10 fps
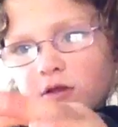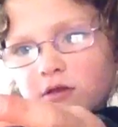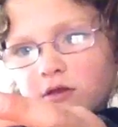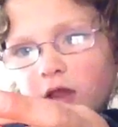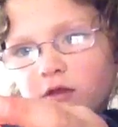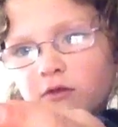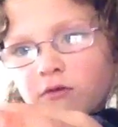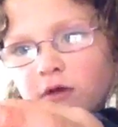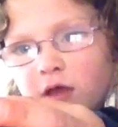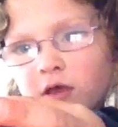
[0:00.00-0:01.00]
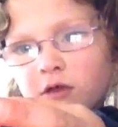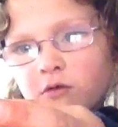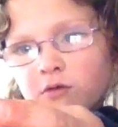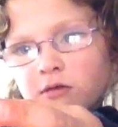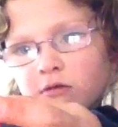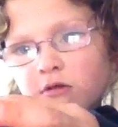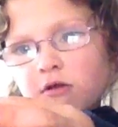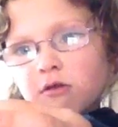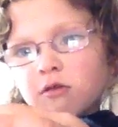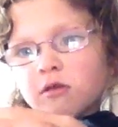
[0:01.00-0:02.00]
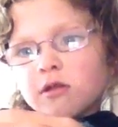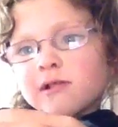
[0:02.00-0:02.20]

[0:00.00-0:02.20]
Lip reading: it's starting to look like a crisscross.